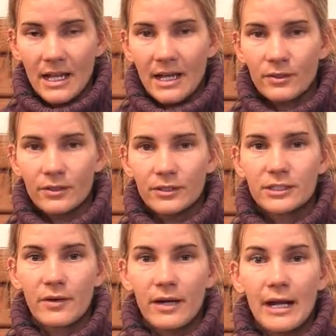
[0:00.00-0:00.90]
and
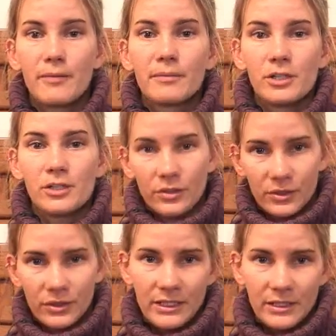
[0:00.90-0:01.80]
also how much you're
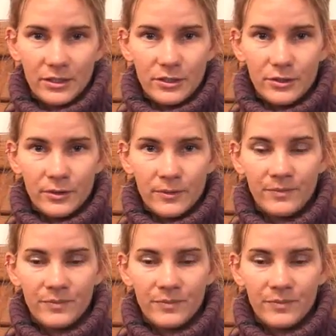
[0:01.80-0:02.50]
looking to do.